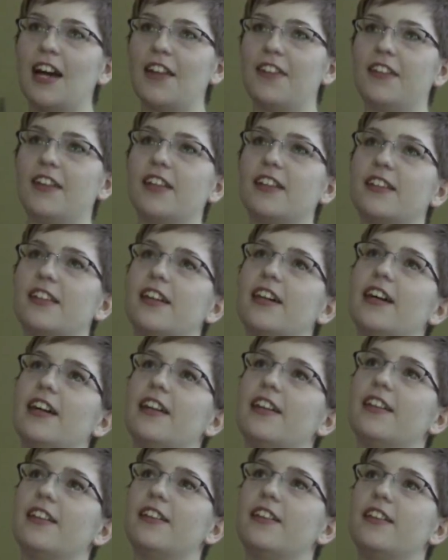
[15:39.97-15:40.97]
I think
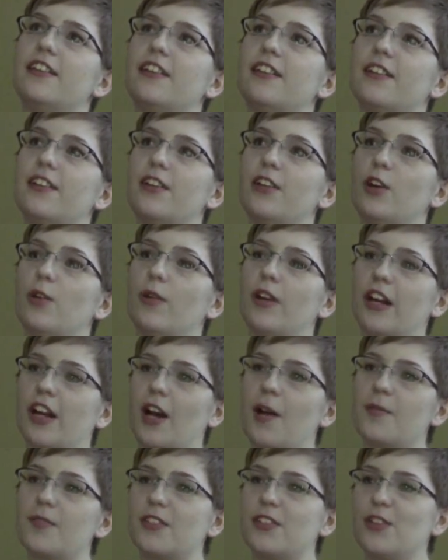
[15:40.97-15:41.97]
that, you know, when it
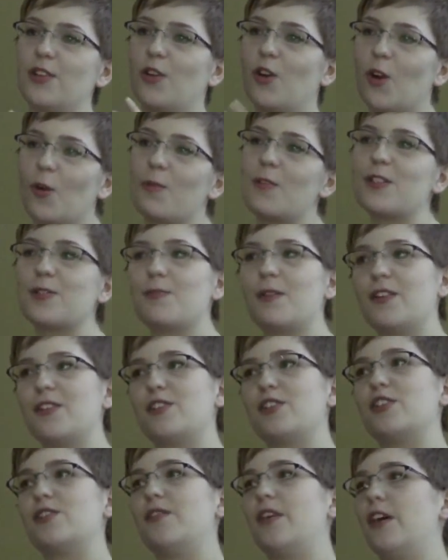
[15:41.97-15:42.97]
comes to corporate
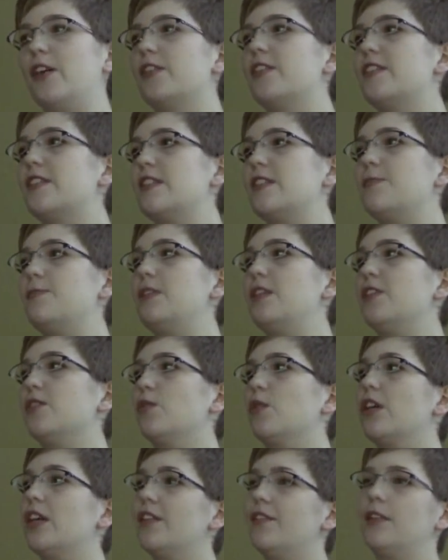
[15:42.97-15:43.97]
sponsors of Autism Speaks
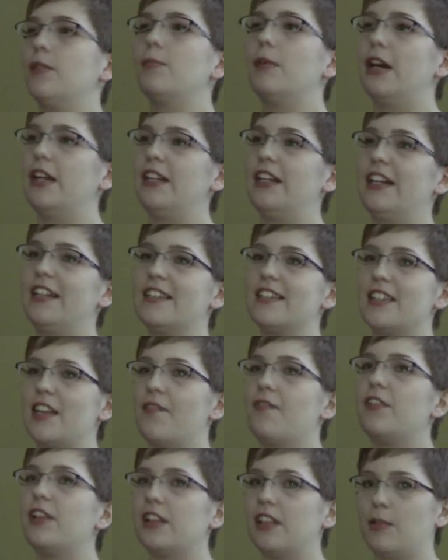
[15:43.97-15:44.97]
or giving money, it's
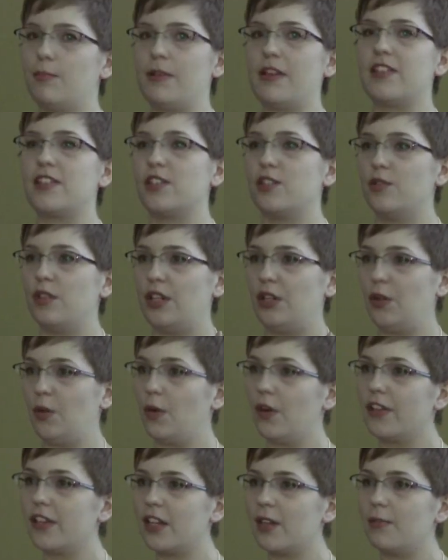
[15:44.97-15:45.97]
definitely best to
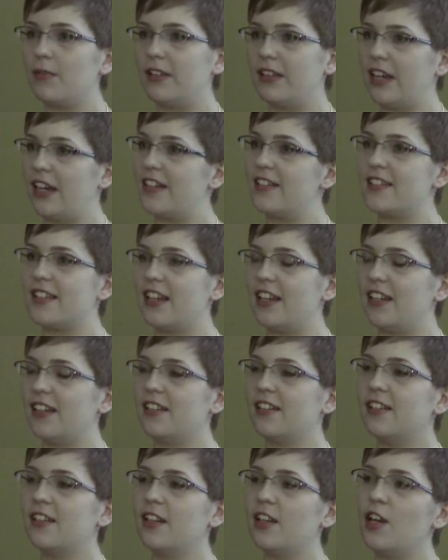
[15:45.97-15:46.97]
ignore them in yeah. that
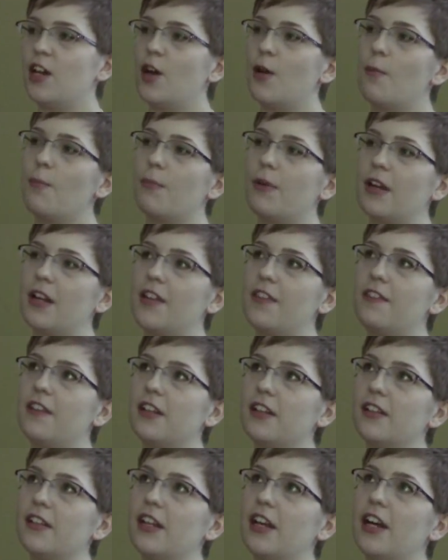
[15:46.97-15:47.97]
setting. But I
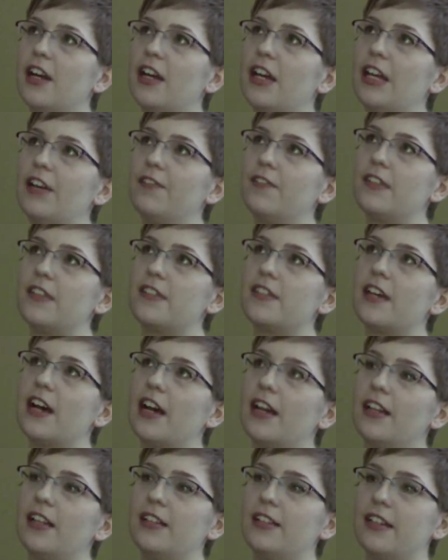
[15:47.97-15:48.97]
think that if
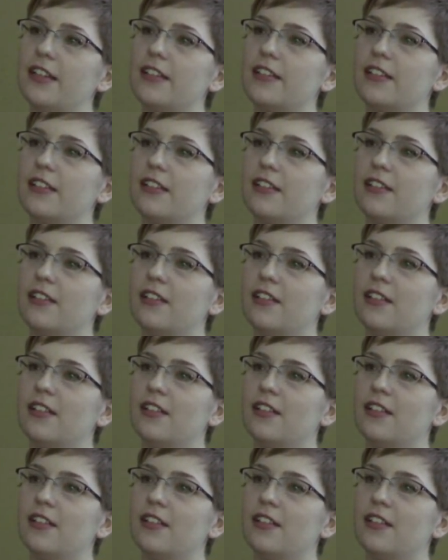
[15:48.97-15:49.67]
society doesn't